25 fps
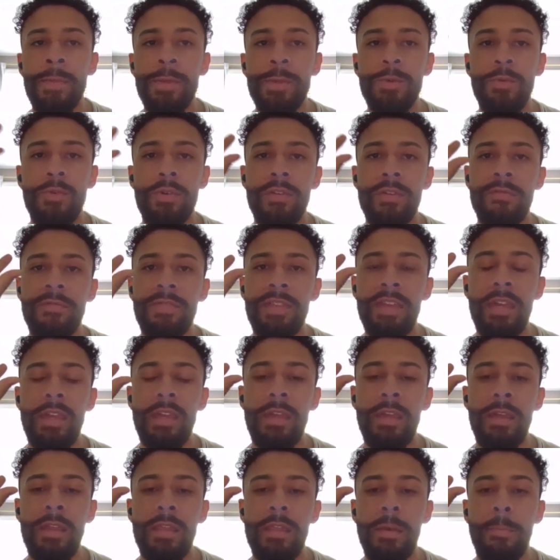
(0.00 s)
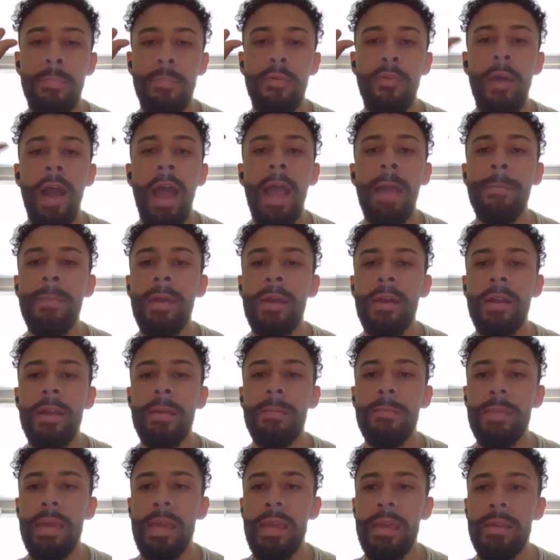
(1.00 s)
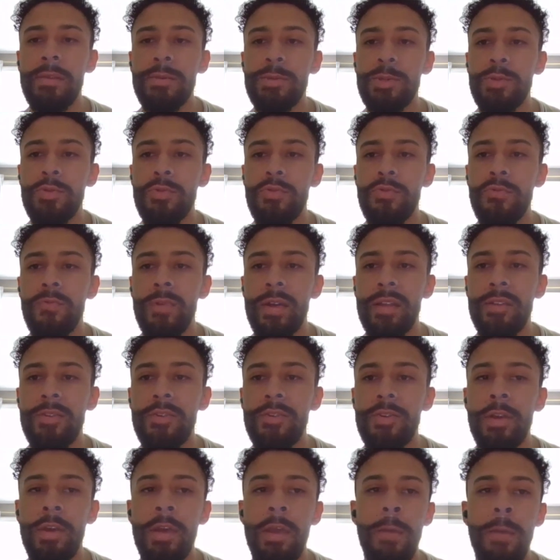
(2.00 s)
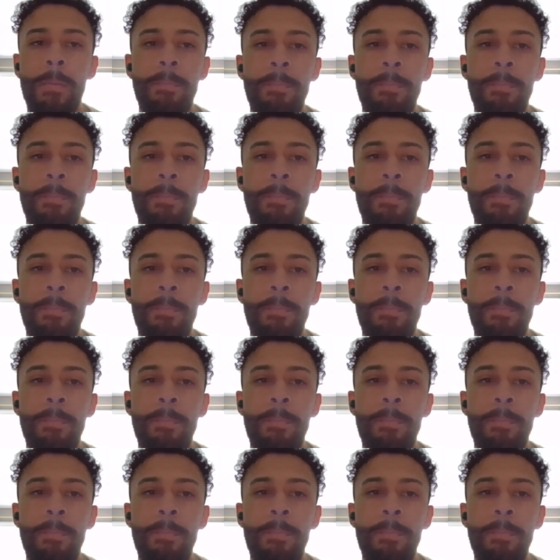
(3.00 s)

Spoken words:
sort of the primary means through which